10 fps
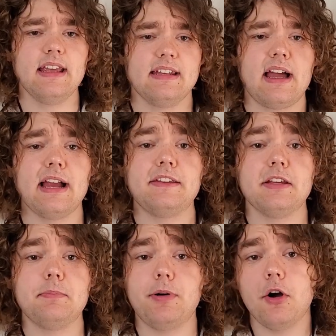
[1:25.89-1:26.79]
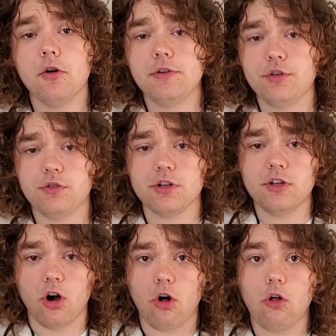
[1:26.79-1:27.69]
And I suppose you
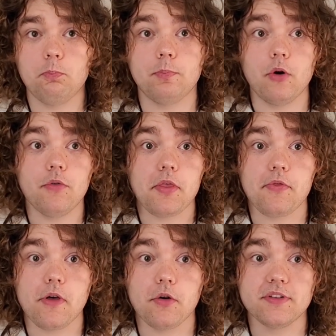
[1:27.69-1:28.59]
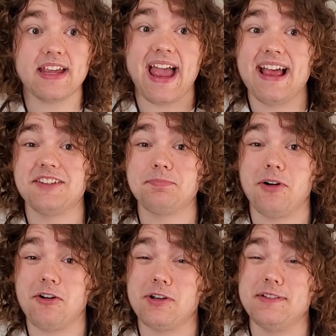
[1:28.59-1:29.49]
could call both of those as
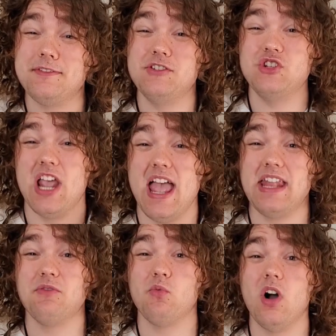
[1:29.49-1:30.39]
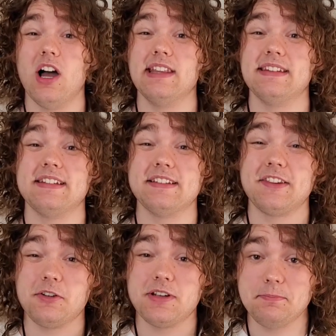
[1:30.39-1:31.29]
part of Gen 1 since
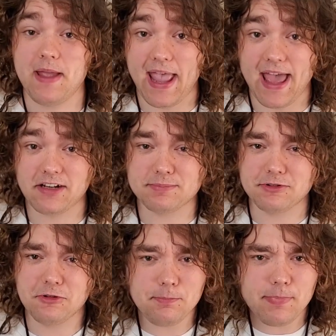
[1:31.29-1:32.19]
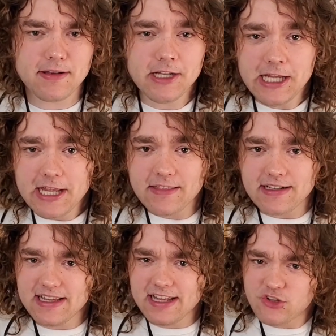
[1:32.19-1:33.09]
they're compatible, but
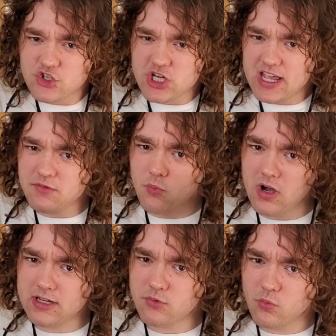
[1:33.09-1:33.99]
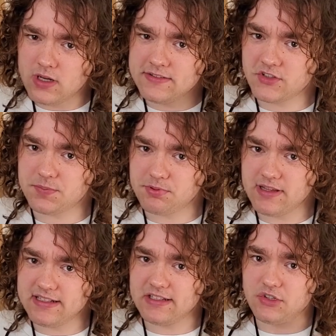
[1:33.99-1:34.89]
then again, Gen 1 was
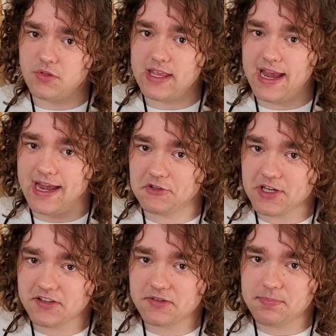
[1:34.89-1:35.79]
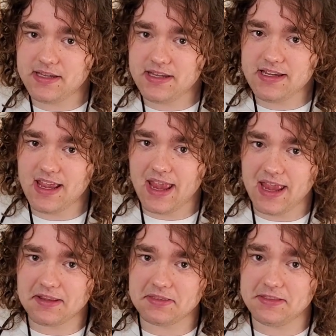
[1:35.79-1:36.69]
split into the HSP
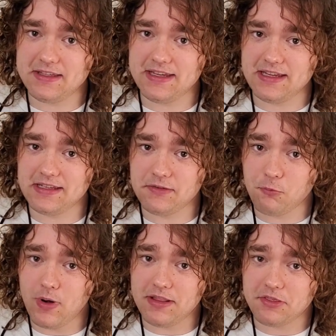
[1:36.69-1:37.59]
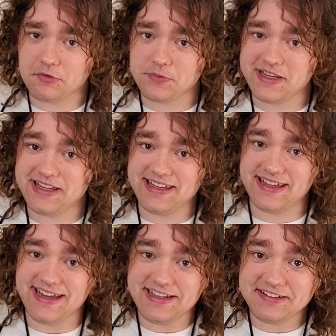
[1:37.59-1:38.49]
and the Win 3
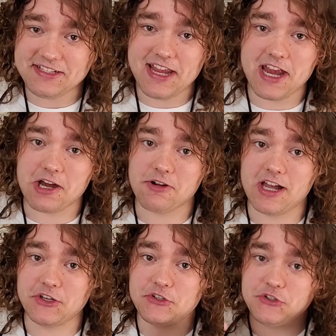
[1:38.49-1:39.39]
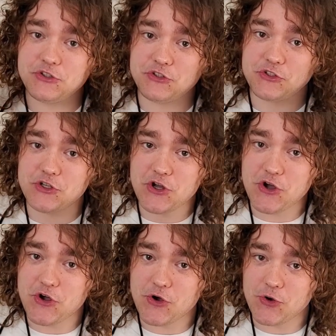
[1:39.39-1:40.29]
Gates era,
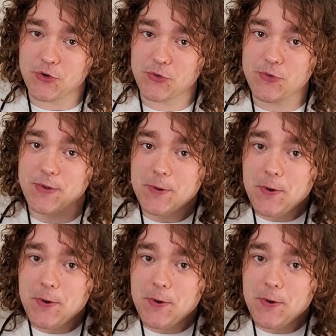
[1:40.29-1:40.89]
so